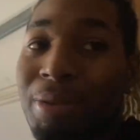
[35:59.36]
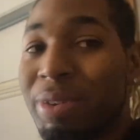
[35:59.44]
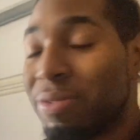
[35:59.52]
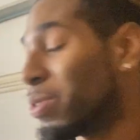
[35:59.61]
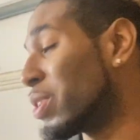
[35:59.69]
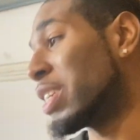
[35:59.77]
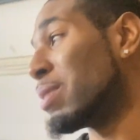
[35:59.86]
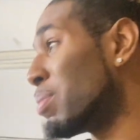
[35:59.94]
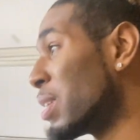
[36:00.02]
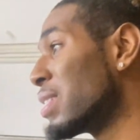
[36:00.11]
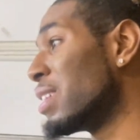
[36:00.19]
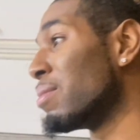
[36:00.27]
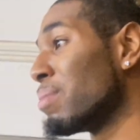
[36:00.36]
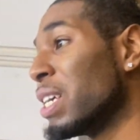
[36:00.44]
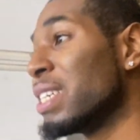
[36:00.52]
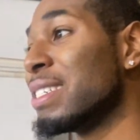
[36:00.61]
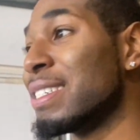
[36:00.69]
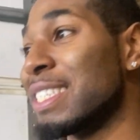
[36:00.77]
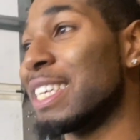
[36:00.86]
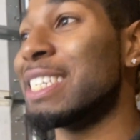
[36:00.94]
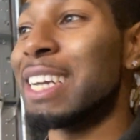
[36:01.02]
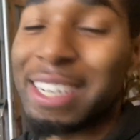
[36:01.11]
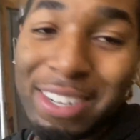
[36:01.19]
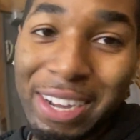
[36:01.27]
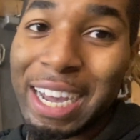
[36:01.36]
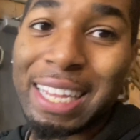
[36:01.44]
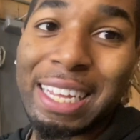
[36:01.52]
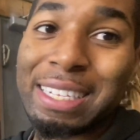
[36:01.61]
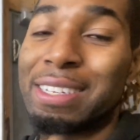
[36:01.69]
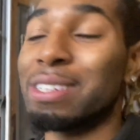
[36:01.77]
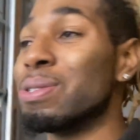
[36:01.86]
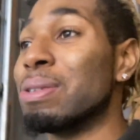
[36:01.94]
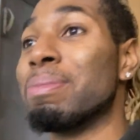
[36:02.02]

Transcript: before it get picked up, man. You know what I'm saying? Y'all know how I like to do it,